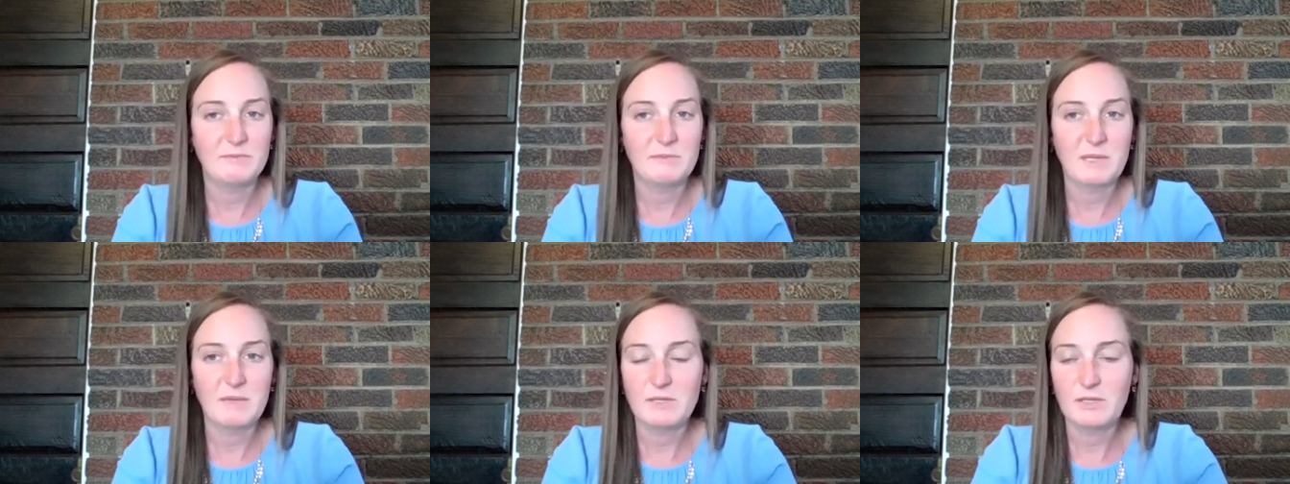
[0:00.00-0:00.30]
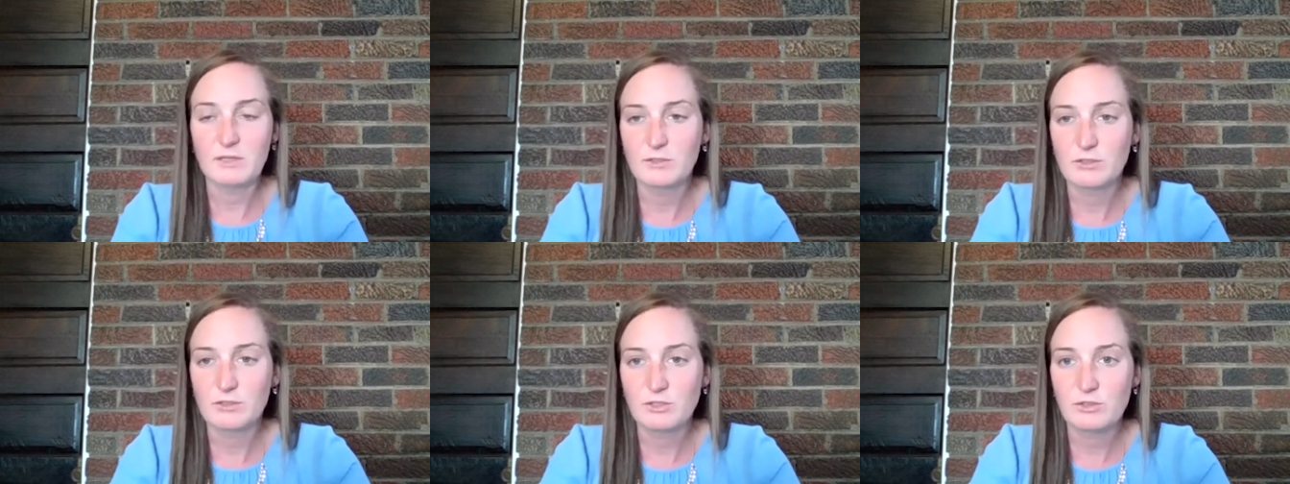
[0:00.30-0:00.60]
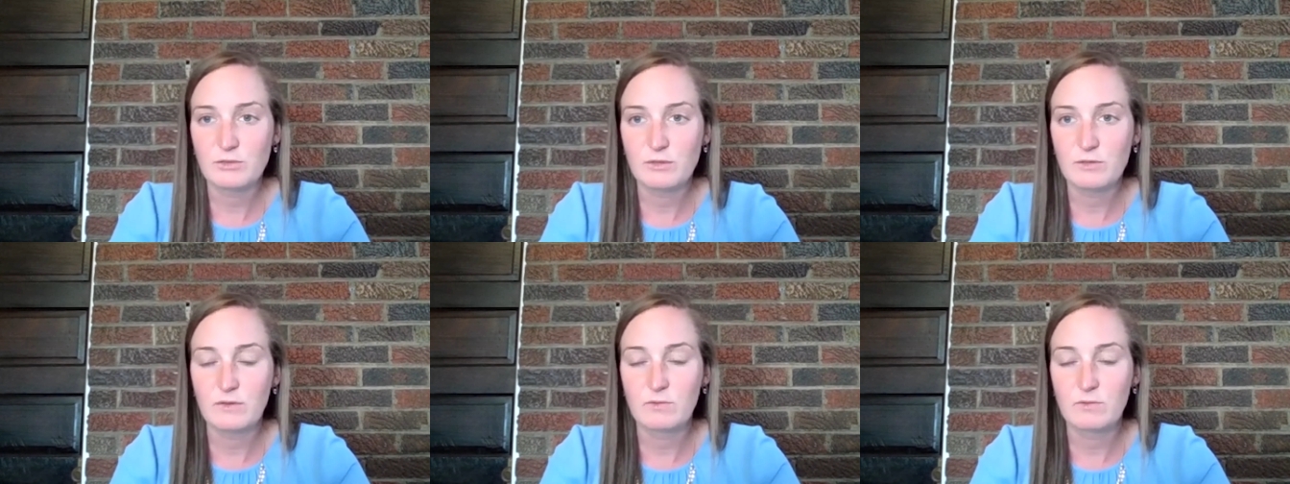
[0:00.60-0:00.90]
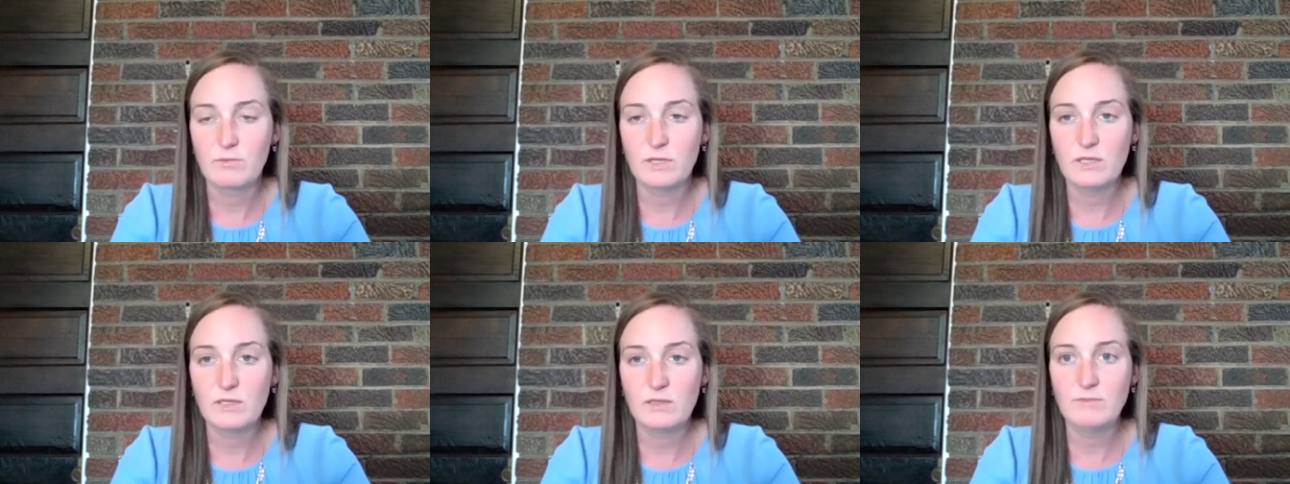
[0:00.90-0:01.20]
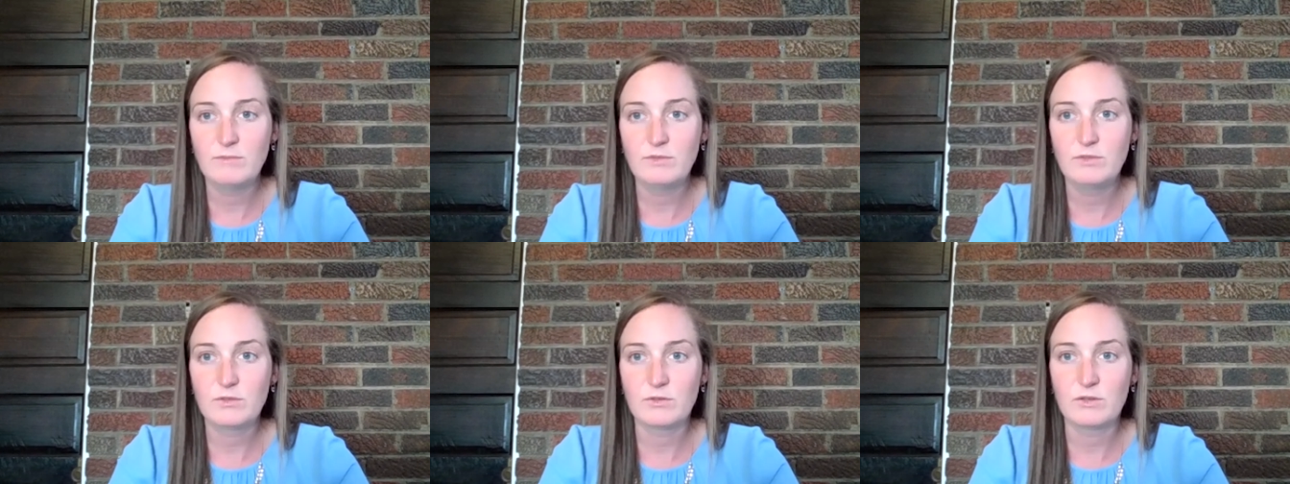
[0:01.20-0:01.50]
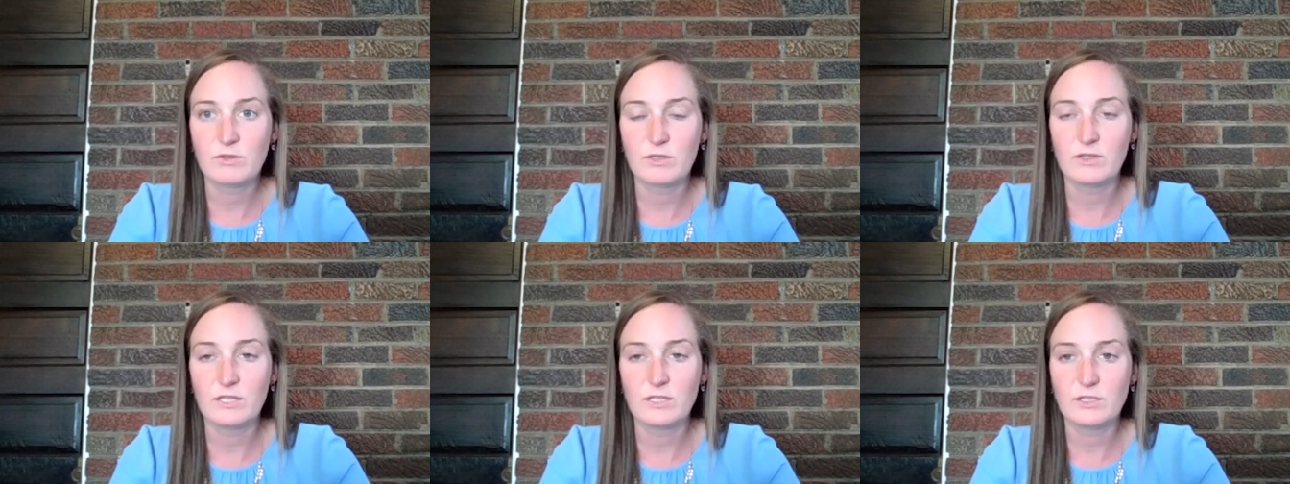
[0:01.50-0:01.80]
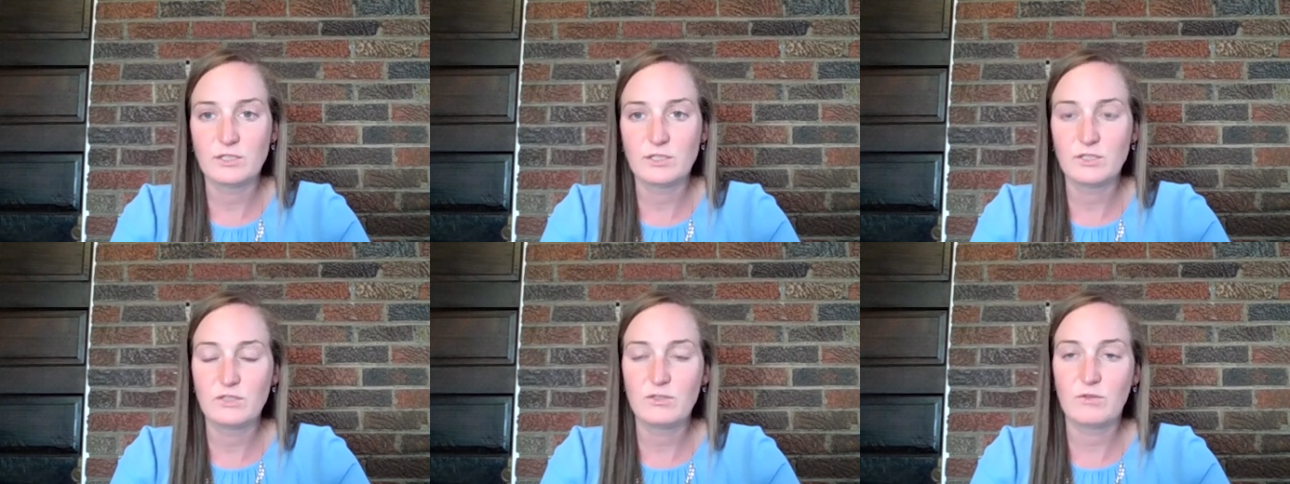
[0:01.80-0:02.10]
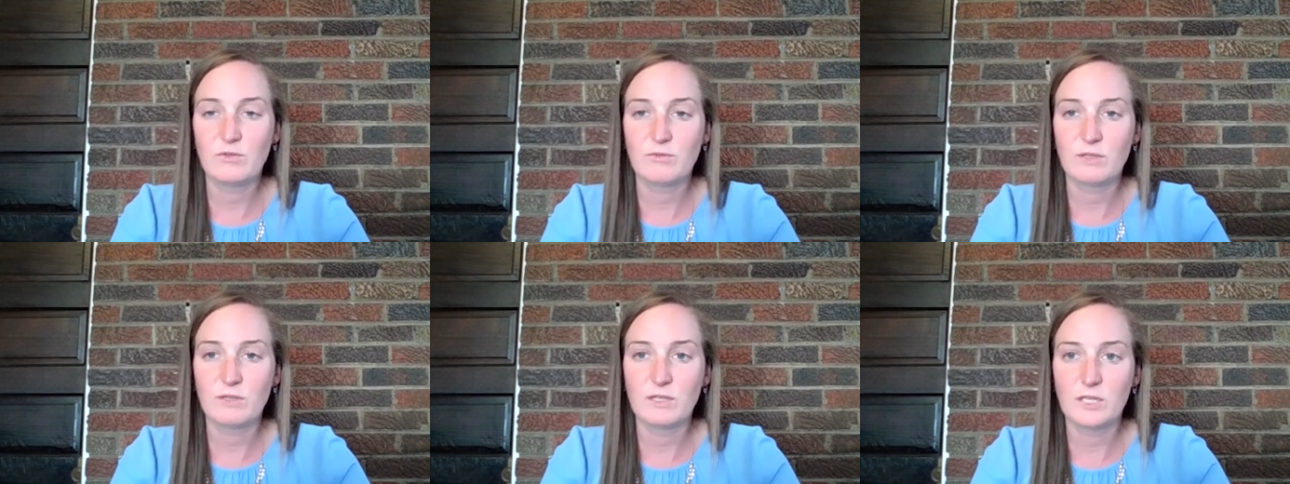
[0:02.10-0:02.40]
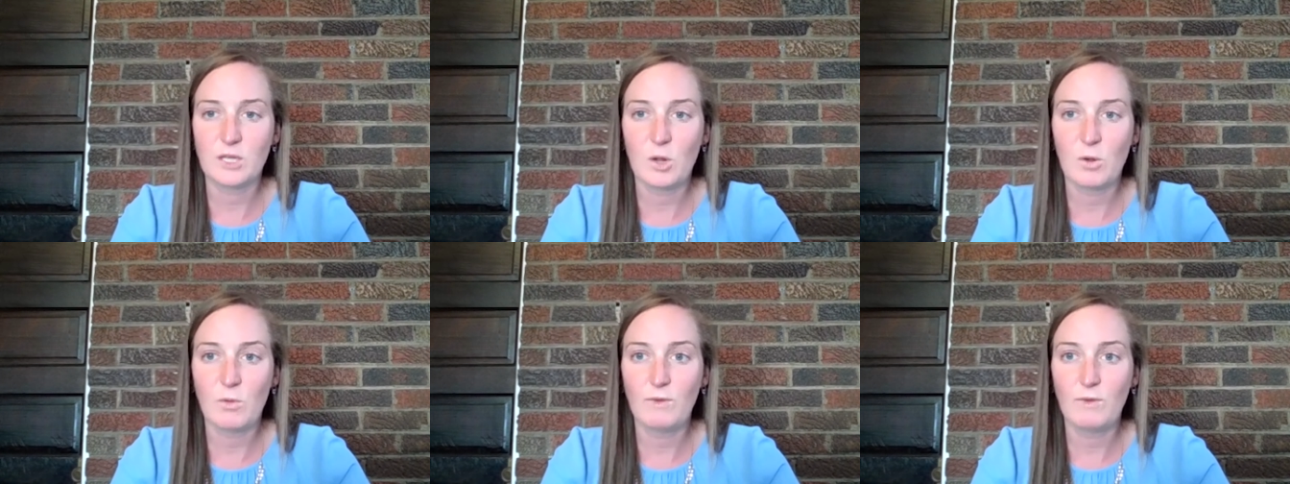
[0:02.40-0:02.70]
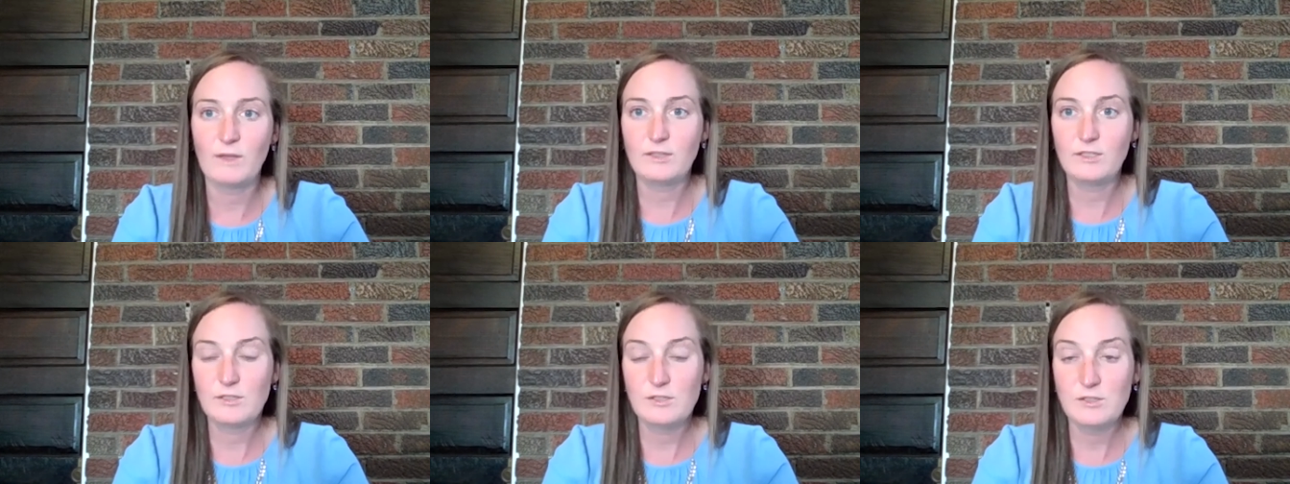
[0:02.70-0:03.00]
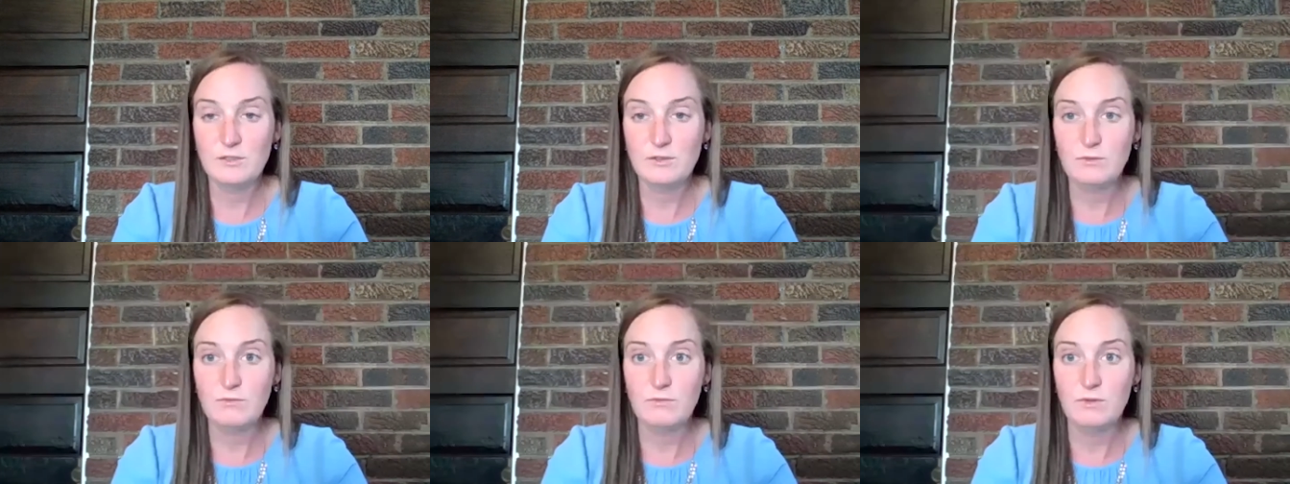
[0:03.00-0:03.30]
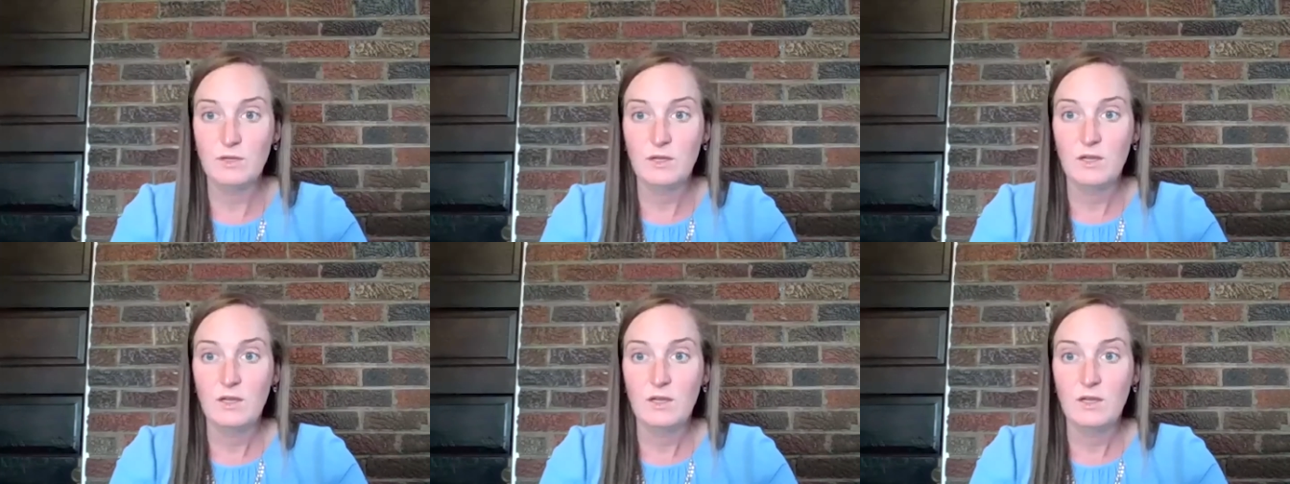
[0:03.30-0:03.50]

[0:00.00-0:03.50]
maybe are they're too overwhelmed or they just don't really know what to do